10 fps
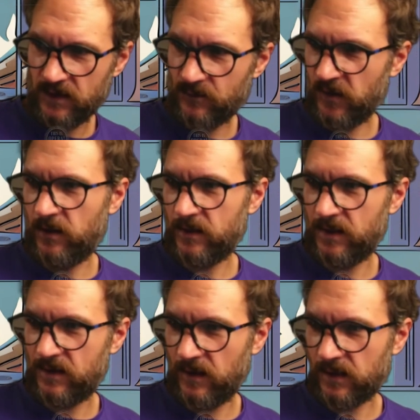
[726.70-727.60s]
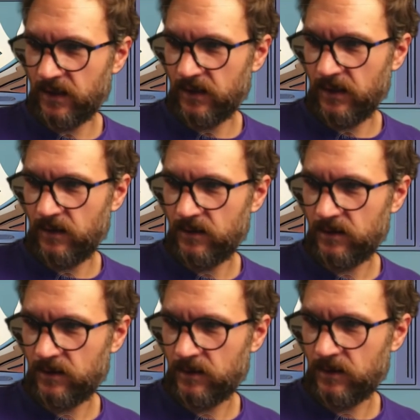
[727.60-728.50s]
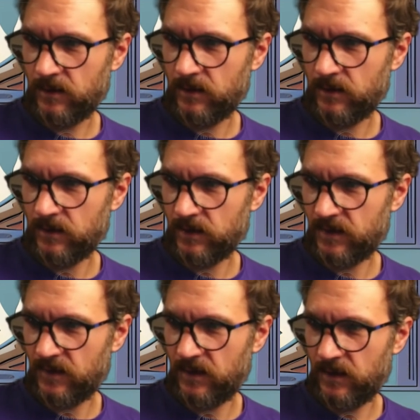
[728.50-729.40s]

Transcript: Melocchi talking now. Oh, let's see.